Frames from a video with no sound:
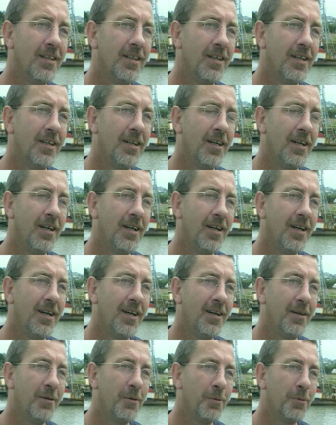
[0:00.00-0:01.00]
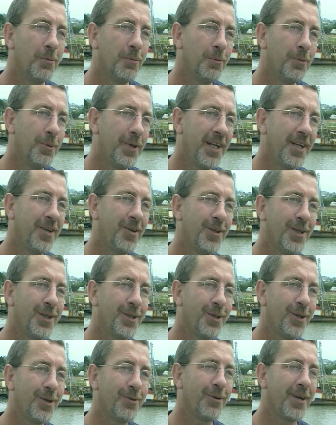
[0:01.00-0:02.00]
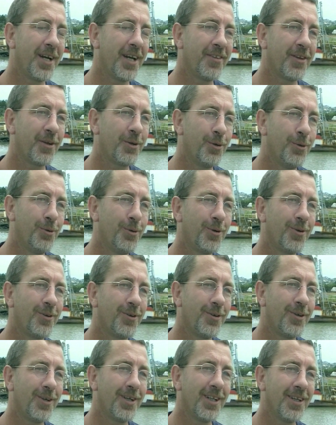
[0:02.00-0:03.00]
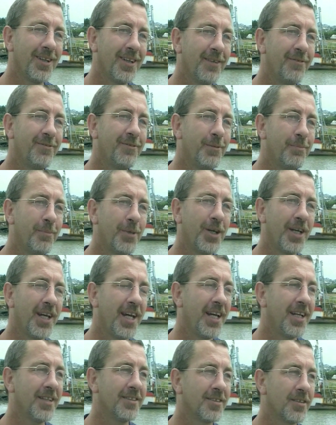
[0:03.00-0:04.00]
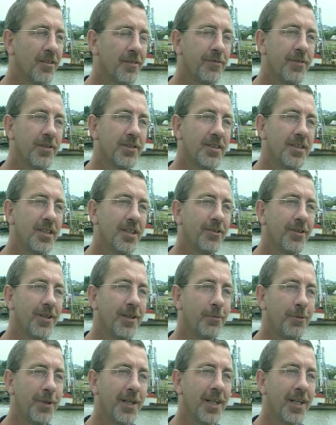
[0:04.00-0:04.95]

Uh, when I got round the corner I lifted my hands off the steering